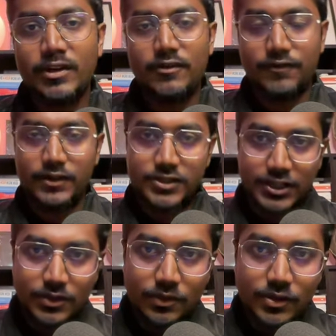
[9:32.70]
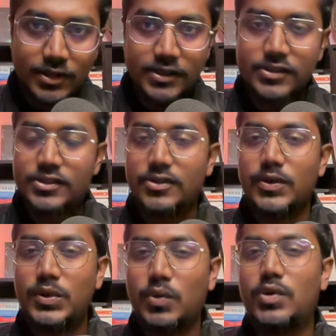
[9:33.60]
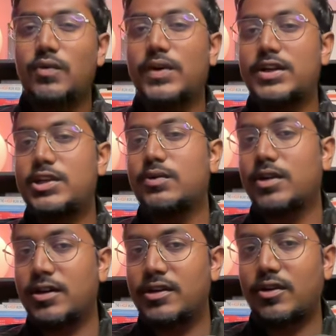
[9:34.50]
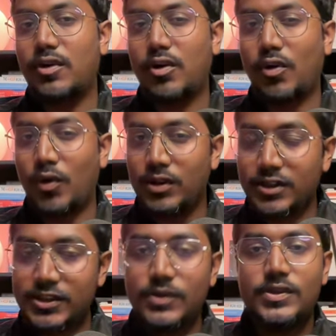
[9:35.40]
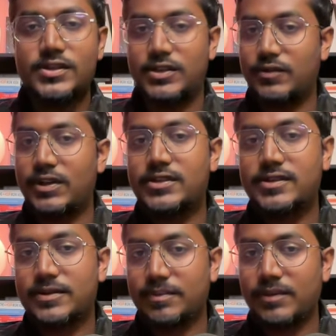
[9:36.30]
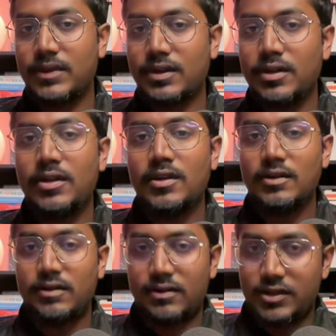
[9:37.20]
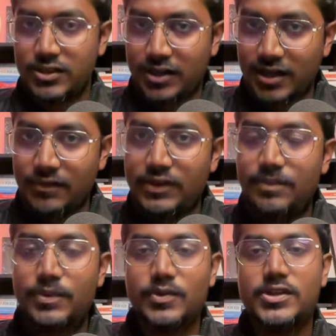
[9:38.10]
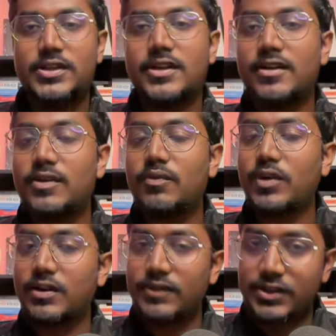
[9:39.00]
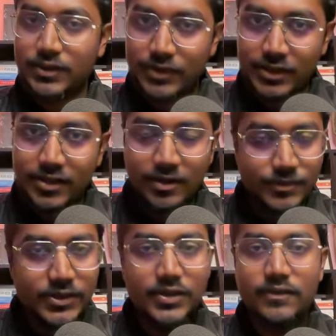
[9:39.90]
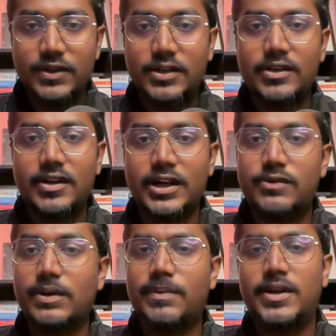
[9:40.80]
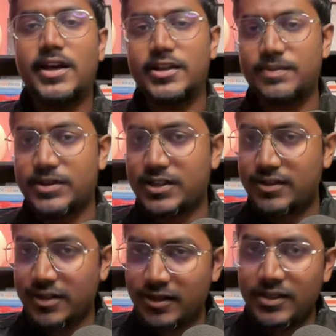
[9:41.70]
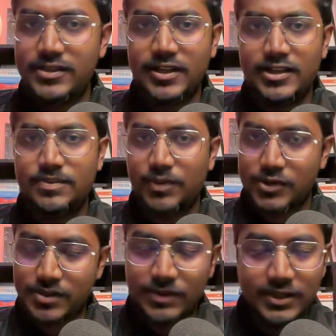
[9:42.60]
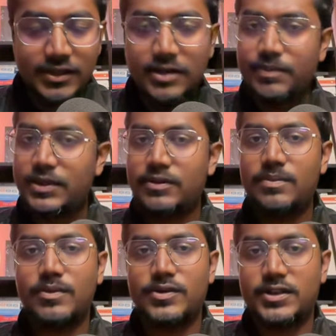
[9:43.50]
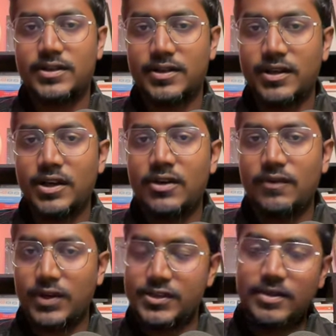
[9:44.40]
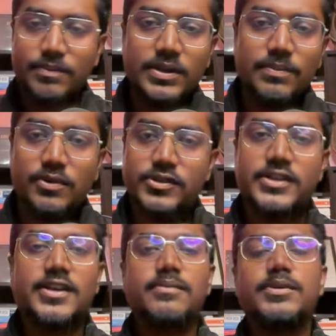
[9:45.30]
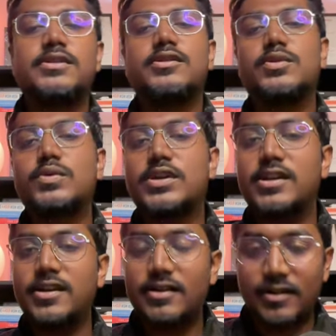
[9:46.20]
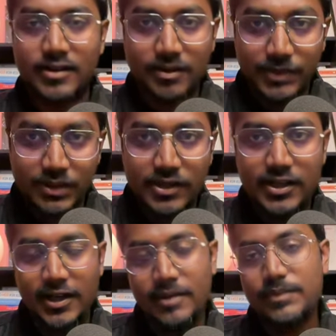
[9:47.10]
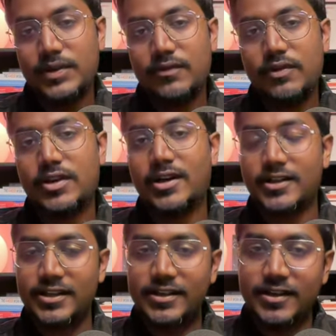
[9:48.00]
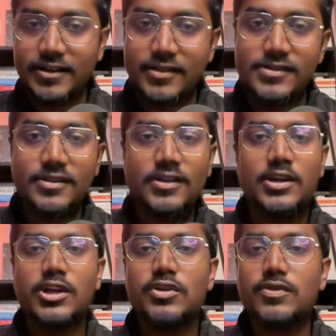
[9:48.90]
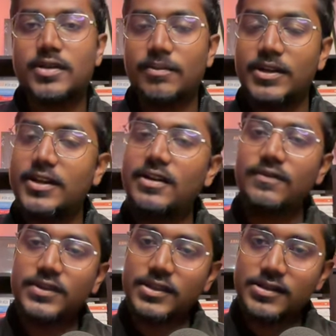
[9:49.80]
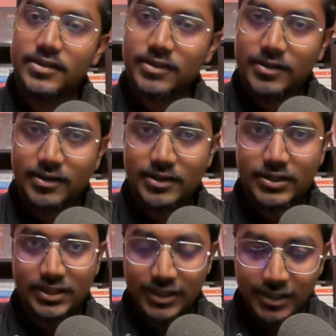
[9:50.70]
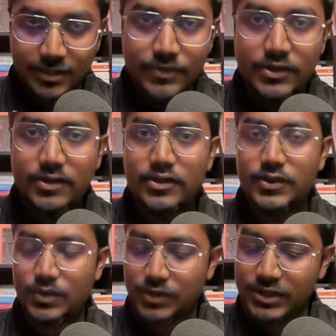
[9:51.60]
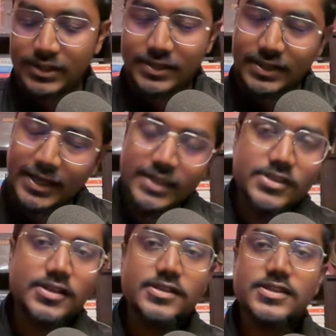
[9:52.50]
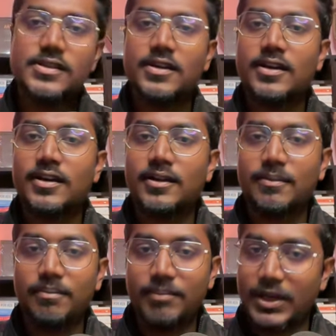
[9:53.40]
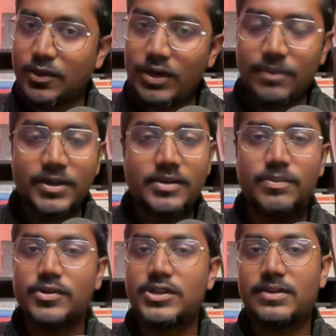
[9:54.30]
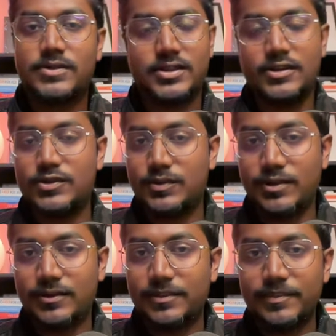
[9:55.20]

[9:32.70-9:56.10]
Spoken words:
First cheat code is don't wait to learn all the theories in UX. Start with a project and learn whatever theory comes in your way. Try to apply as much as learnings as possible in that particular project. For example, a project can be to create a community app for content creators to communicate with each other, share tips, resources, gadgets, make collaborative projects, and so on.